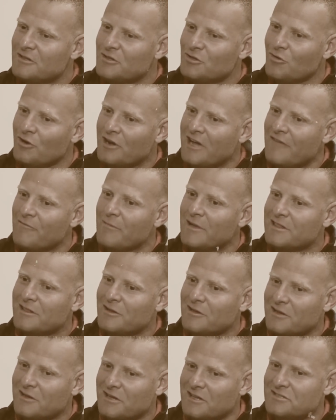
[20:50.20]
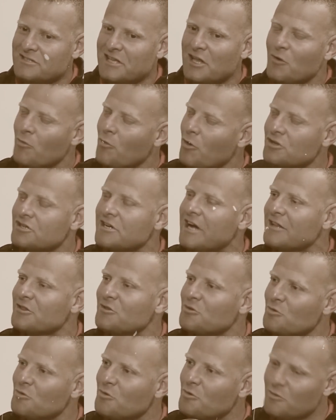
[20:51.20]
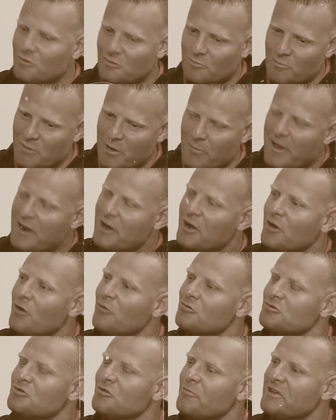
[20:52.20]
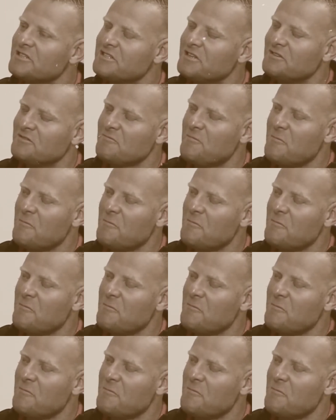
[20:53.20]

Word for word: don't have, but Cristiano works hard to be very close to Messi.